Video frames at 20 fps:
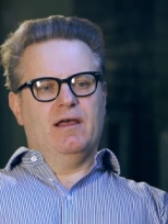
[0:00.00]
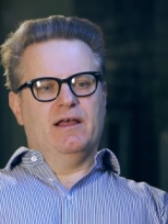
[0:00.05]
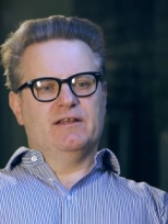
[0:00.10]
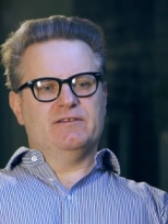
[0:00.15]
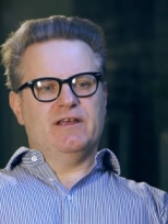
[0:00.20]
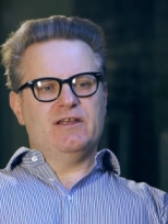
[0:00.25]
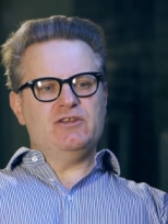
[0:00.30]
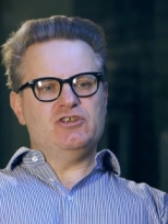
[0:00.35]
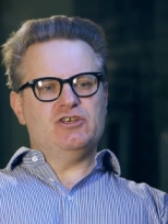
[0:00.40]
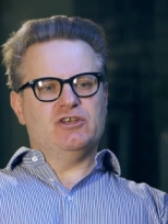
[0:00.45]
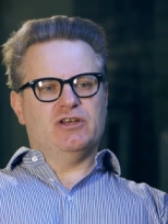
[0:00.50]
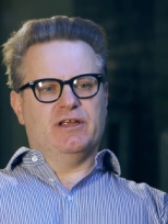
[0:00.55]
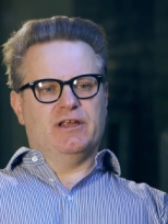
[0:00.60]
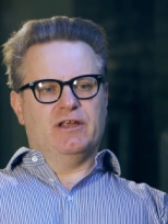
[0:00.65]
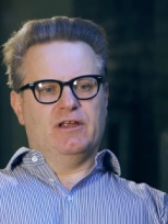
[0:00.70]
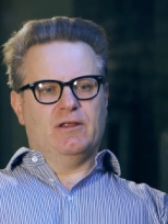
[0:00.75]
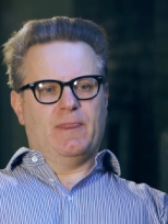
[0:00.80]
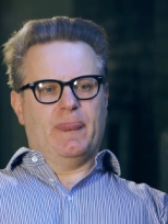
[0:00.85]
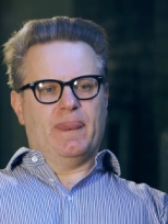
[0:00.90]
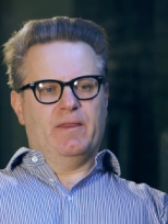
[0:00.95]

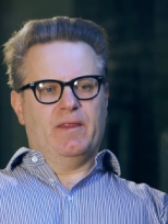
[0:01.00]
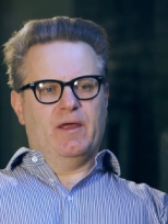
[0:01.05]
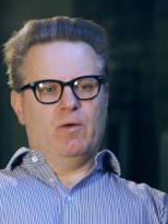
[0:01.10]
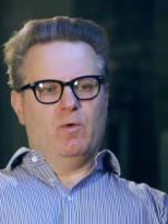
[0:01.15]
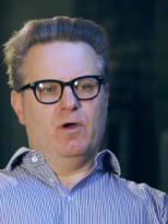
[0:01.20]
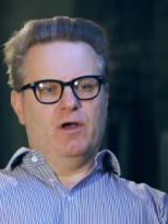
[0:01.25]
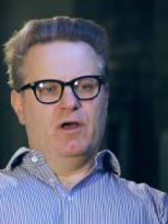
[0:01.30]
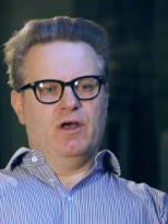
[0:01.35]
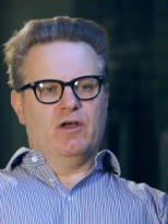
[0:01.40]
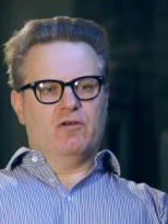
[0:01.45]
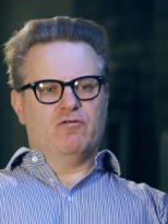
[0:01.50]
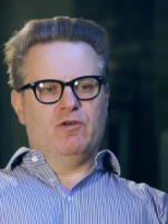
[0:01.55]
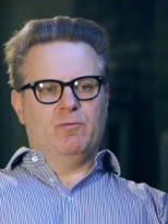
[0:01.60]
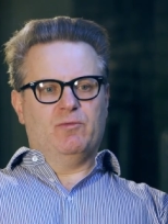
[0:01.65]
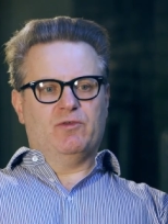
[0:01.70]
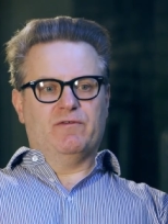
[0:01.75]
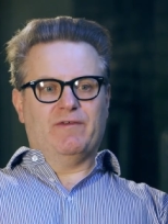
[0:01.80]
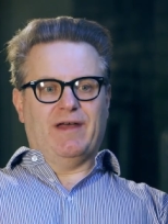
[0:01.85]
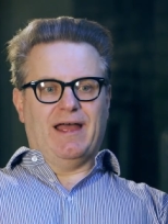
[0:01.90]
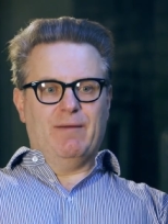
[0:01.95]
essentially there were
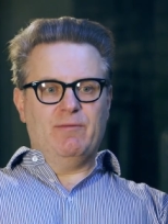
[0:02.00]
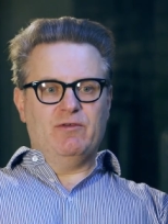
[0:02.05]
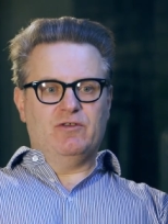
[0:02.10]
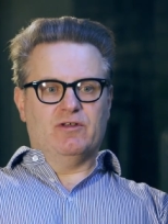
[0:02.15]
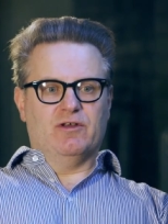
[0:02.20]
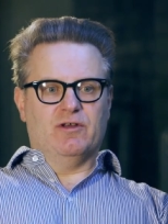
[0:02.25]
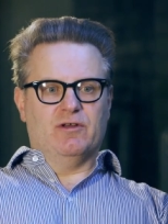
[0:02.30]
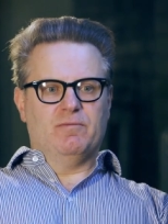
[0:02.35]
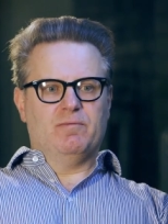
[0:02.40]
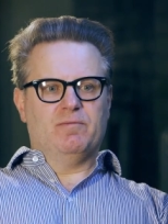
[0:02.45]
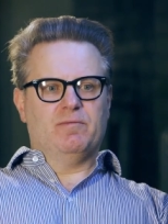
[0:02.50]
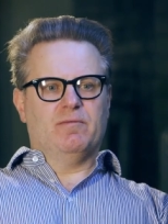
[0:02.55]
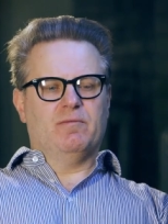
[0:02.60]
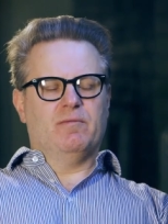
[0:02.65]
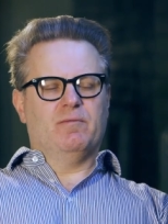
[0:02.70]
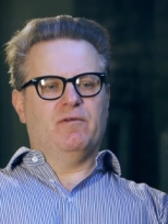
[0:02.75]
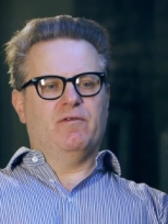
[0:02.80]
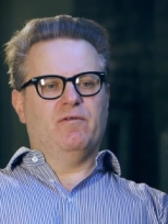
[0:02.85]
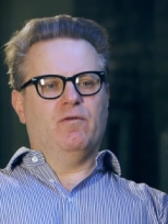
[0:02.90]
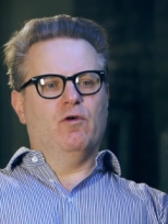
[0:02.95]
groups of amateur
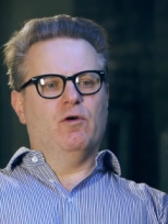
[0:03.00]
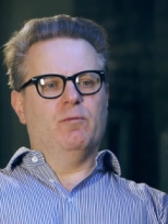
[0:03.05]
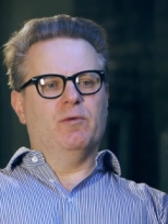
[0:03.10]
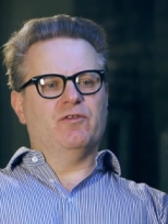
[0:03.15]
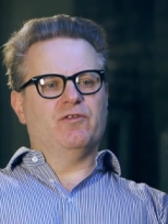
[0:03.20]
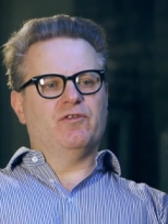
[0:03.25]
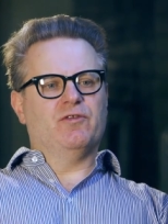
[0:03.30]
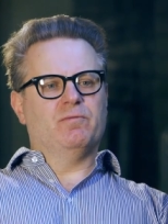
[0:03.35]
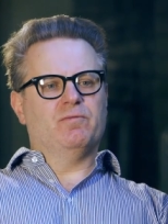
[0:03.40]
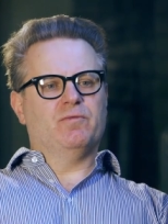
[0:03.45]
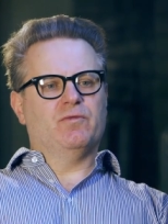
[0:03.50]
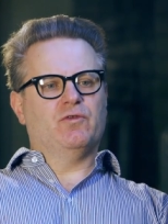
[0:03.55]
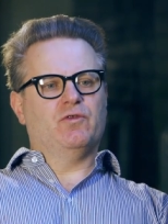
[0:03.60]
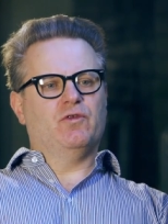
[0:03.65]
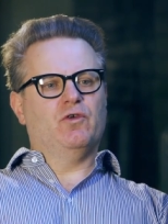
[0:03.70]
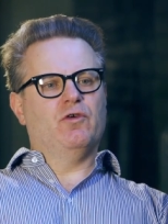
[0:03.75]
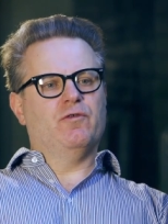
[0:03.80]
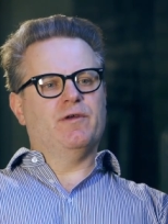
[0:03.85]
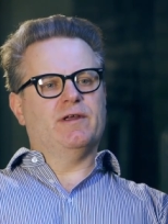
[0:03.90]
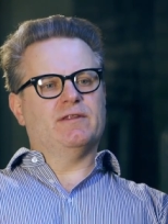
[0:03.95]
performers
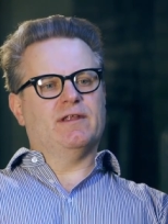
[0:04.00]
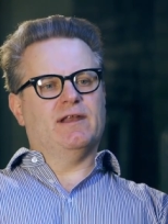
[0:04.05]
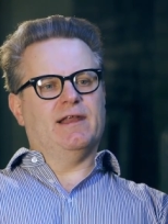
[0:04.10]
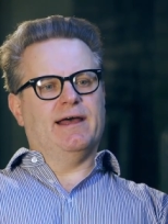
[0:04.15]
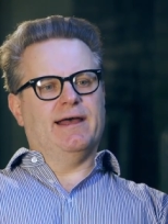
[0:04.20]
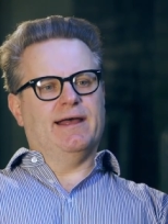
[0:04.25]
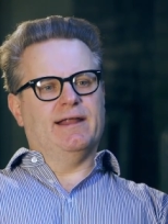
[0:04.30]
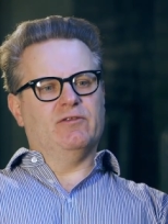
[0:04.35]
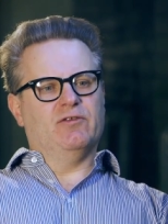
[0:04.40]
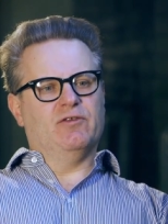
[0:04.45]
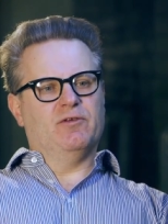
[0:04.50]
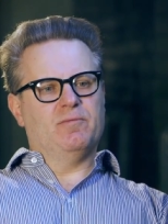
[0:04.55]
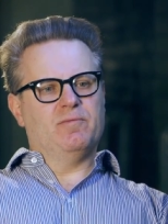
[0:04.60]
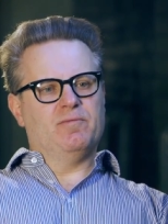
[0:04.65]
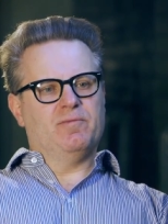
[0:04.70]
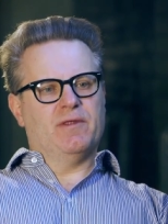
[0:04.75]
touring the land,